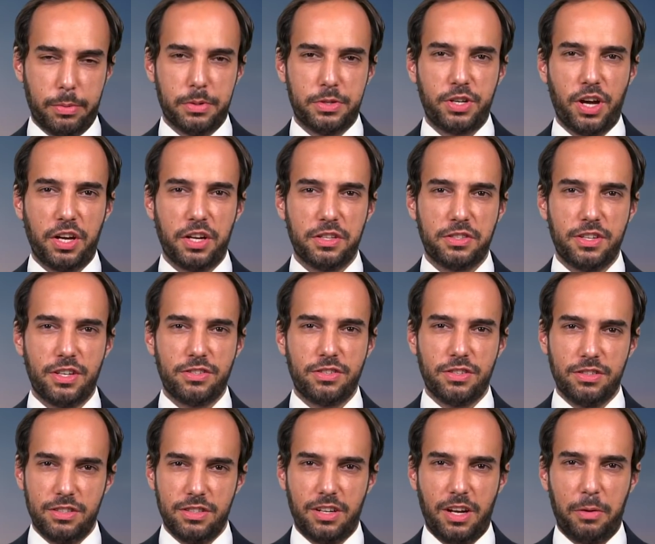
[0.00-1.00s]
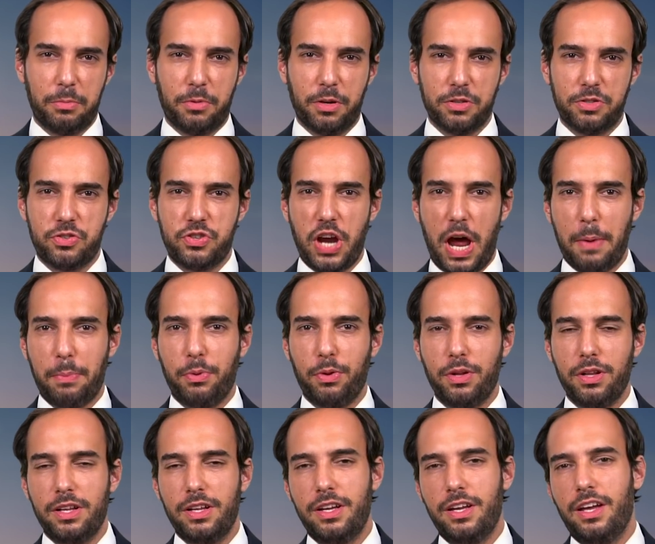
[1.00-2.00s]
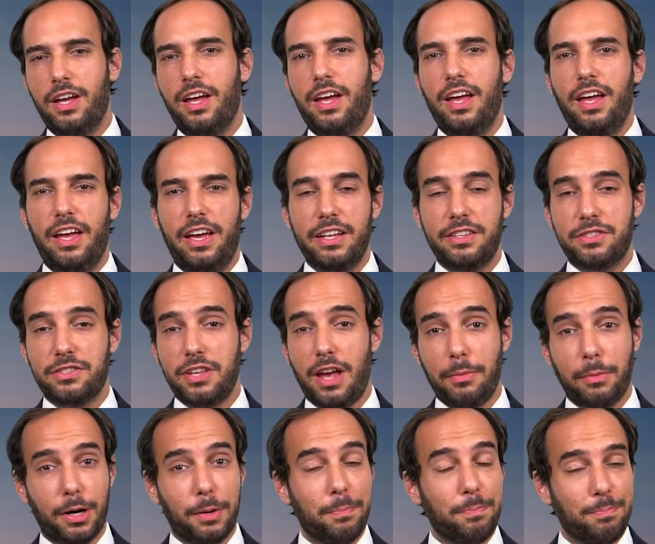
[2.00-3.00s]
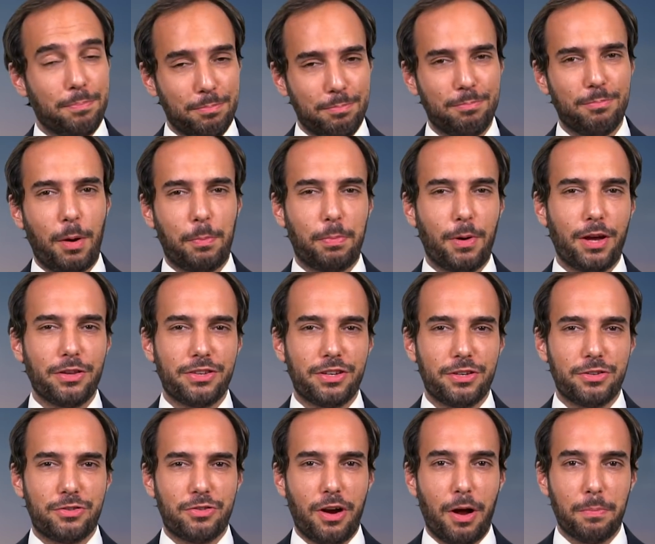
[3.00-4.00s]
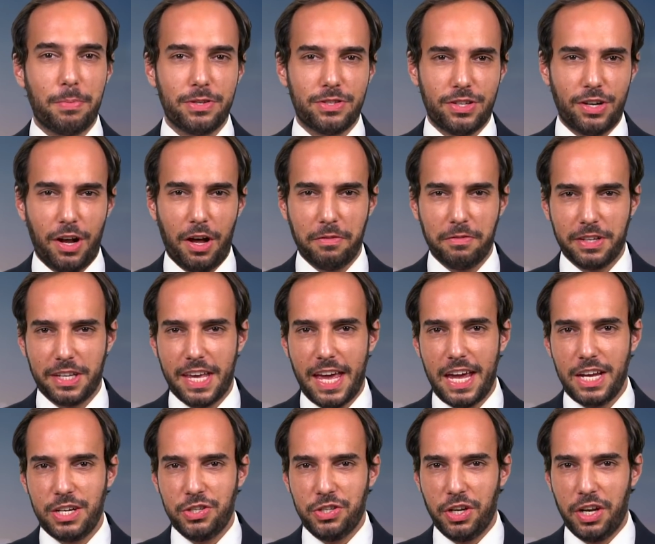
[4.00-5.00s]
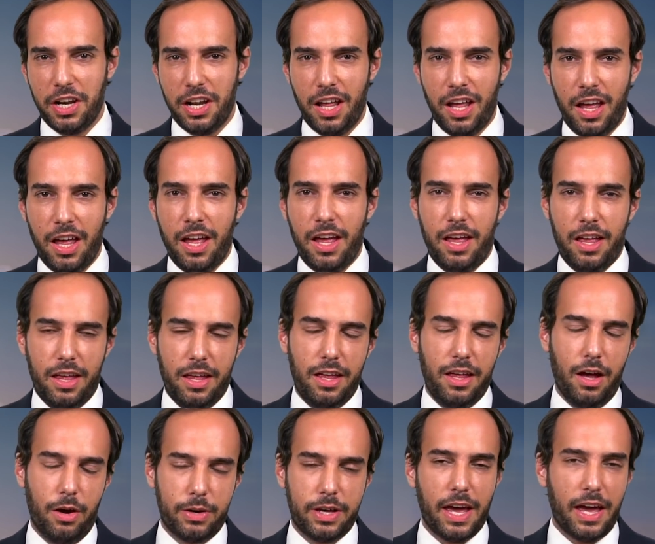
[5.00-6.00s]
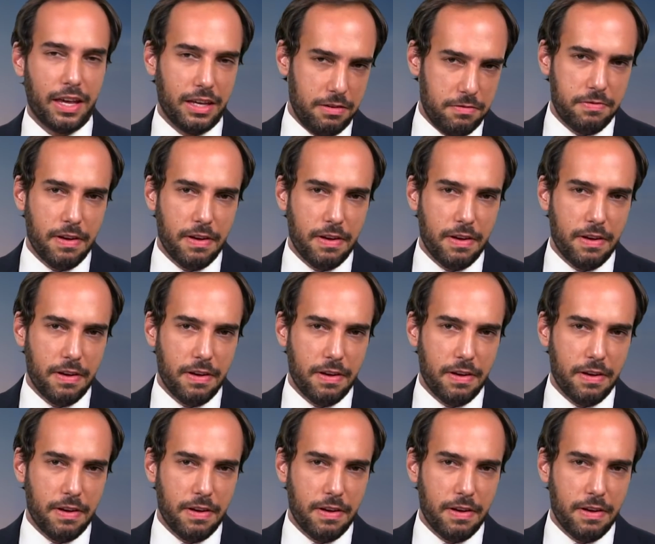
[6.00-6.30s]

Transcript: China Uncensored, I'm Chris Chappell. It's summer, but President Trump isn't on vacation. Okay, he